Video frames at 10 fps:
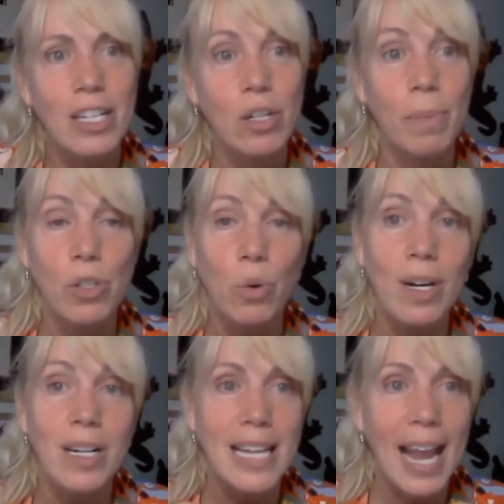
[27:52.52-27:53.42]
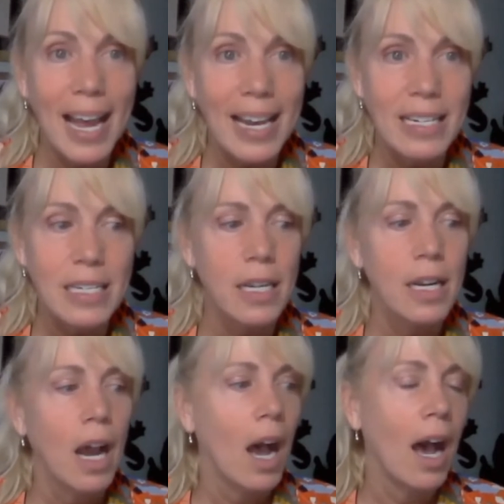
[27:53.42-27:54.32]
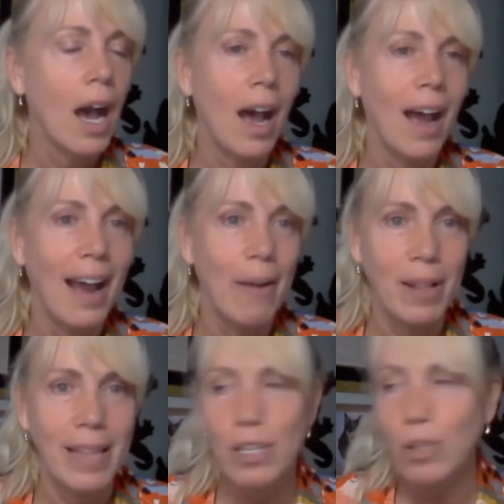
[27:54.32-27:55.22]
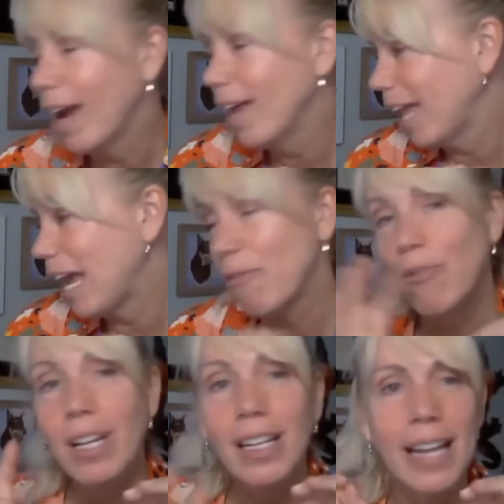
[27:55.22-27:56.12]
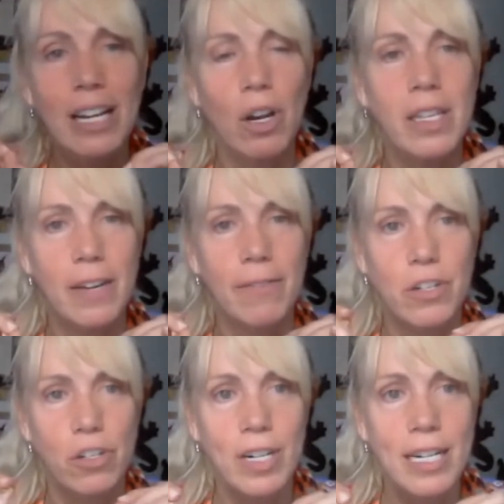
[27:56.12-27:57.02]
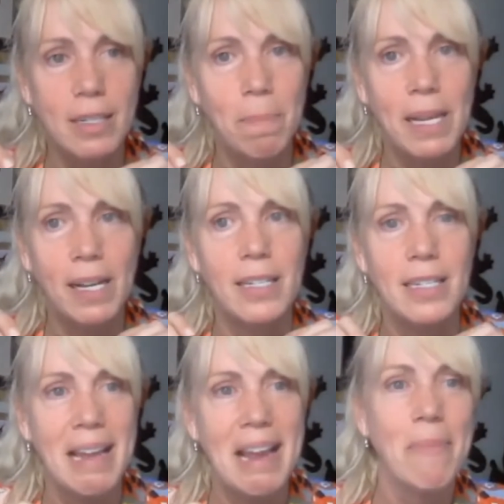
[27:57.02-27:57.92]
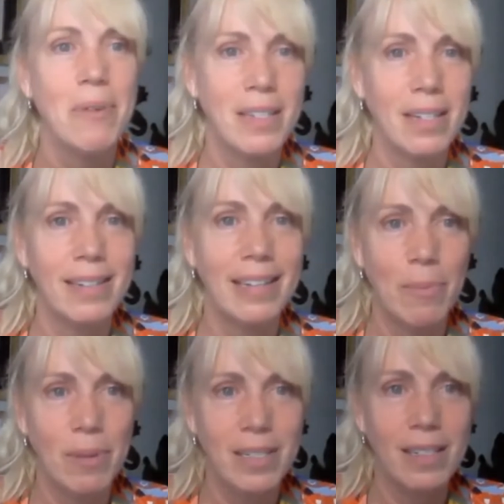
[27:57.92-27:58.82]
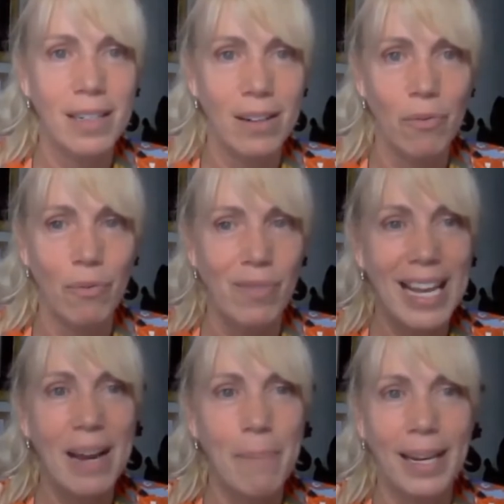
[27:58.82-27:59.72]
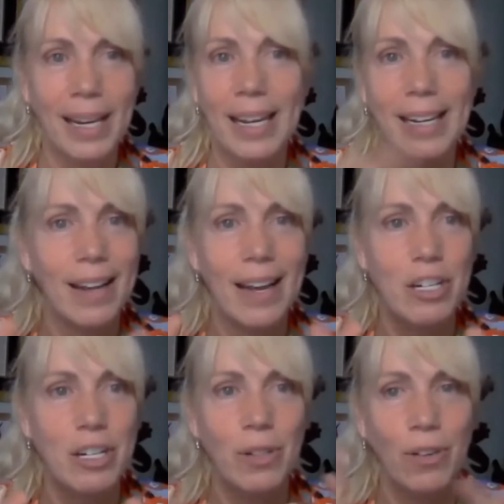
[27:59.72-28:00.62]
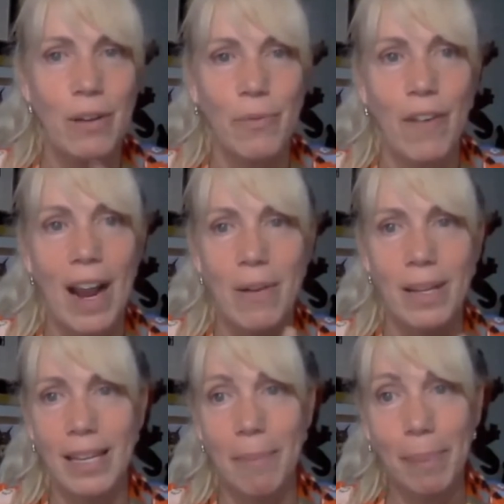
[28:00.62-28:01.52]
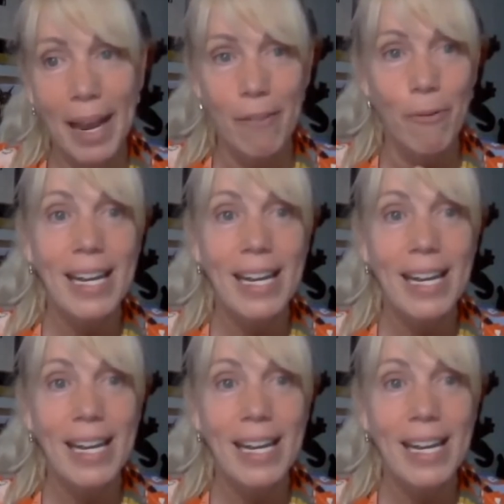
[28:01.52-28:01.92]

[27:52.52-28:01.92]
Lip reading: to. But towards the end, that's why I really liked all the different treats, because Sam was getting picky and she was fine with it. But if we can